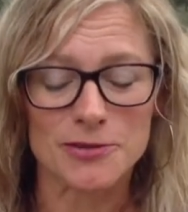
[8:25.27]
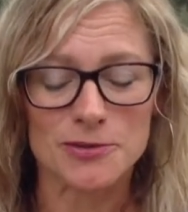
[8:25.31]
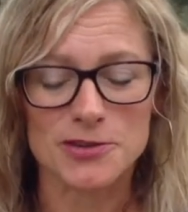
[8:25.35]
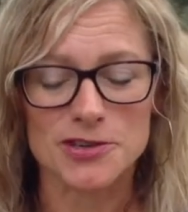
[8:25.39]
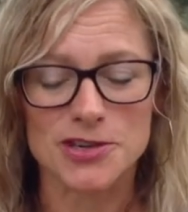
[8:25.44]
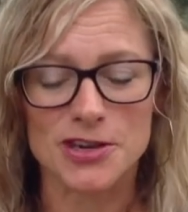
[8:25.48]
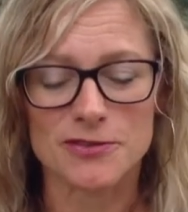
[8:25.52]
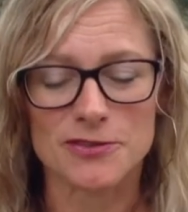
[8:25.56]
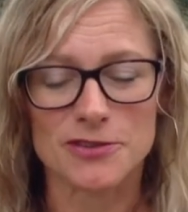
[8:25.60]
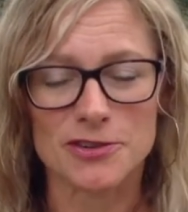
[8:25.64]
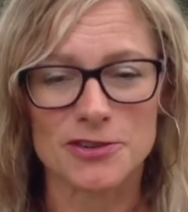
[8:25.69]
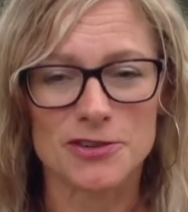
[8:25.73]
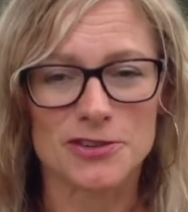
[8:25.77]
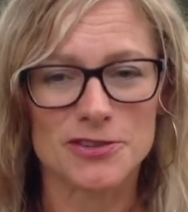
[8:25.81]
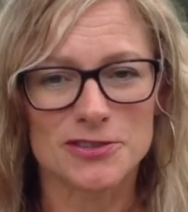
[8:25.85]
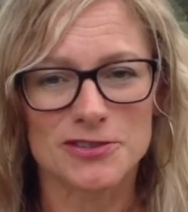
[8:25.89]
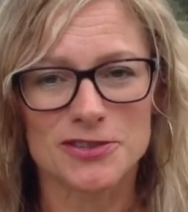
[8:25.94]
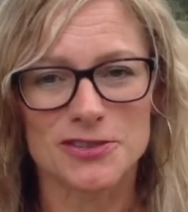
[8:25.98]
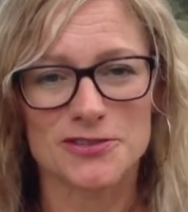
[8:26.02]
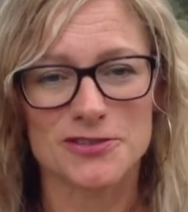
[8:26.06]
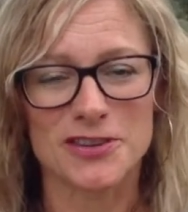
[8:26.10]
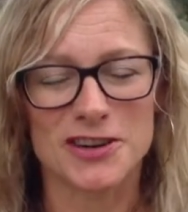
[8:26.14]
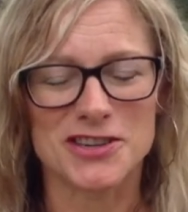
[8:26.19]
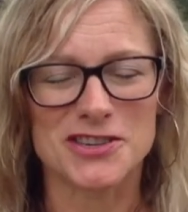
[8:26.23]
whichever
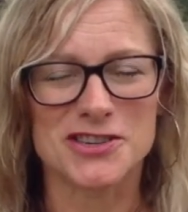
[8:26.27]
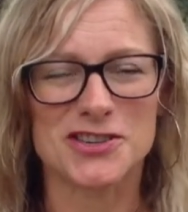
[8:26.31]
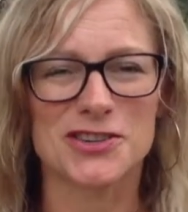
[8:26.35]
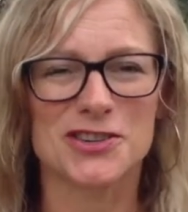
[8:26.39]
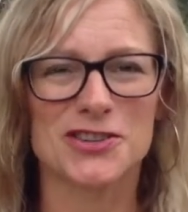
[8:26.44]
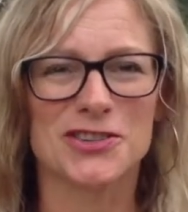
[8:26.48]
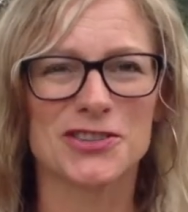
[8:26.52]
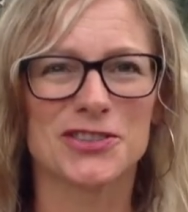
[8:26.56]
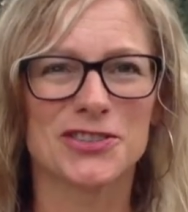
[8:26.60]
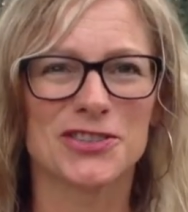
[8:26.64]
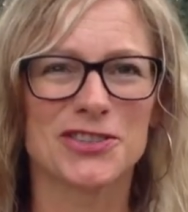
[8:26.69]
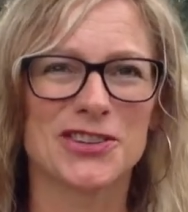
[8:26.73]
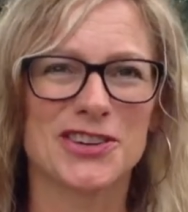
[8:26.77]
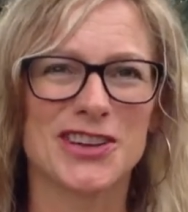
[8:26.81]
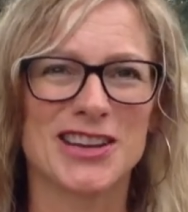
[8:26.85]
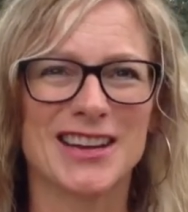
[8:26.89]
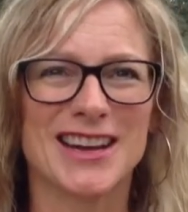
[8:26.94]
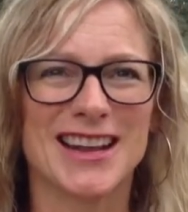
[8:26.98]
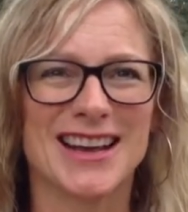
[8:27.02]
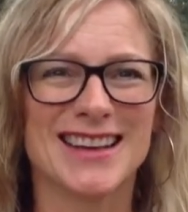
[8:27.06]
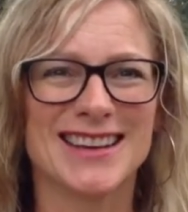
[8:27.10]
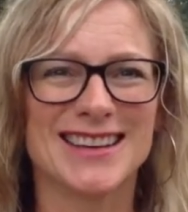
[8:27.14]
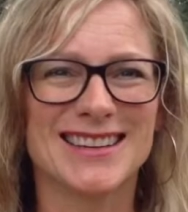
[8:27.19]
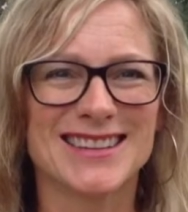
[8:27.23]
device you're looking
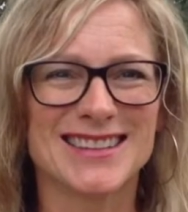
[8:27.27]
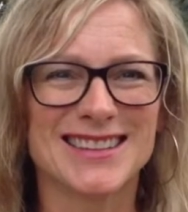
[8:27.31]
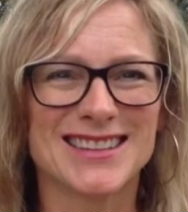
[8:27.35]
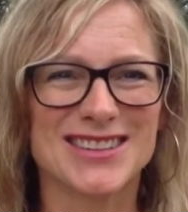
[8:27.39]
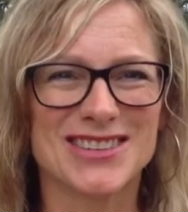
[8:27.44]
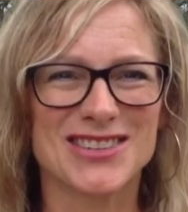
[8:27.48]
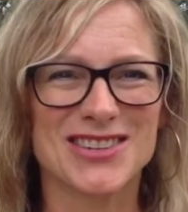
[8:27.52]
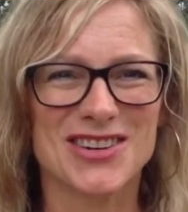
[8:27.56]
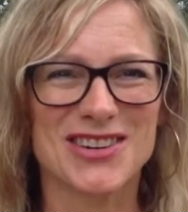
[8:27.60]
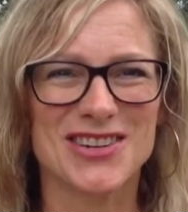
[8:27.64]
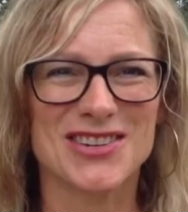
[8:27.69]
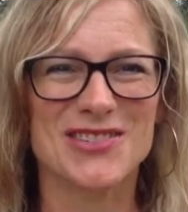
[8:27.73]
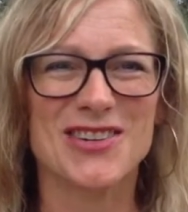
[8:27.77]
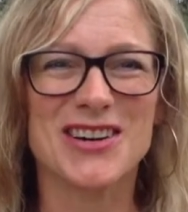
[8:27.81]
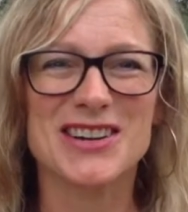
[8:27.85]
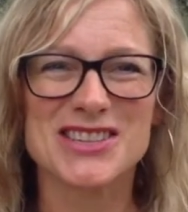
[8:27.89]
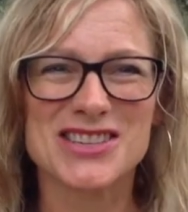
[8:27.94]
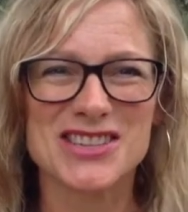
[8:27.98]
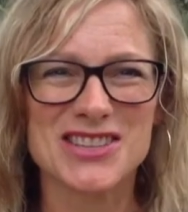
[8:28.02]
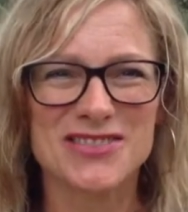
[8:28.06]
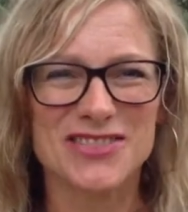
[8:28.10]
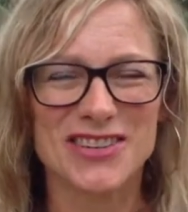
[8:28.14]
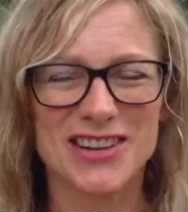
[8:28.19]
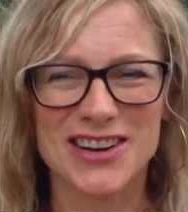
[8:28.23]
at or
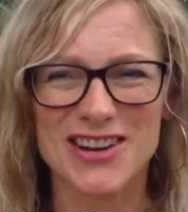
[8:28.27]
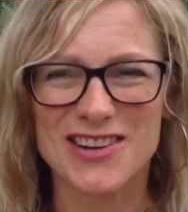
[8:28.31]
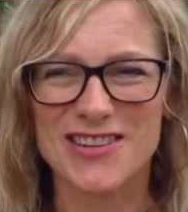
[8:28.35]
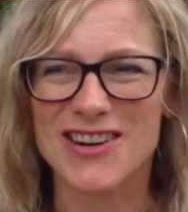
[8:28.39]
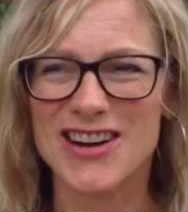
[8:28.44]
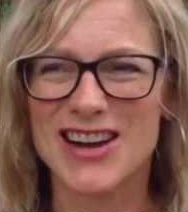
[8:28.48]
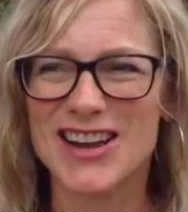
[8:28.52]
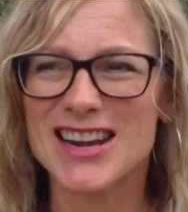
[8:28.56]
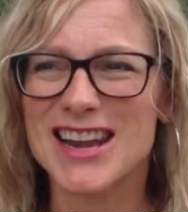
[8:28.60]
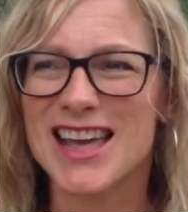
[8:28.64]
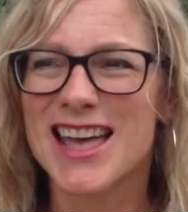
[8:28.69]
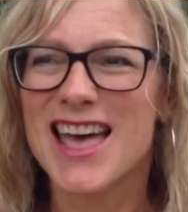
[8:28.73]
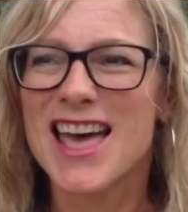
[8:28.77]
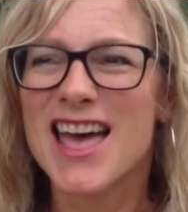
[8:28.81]
watching the video on.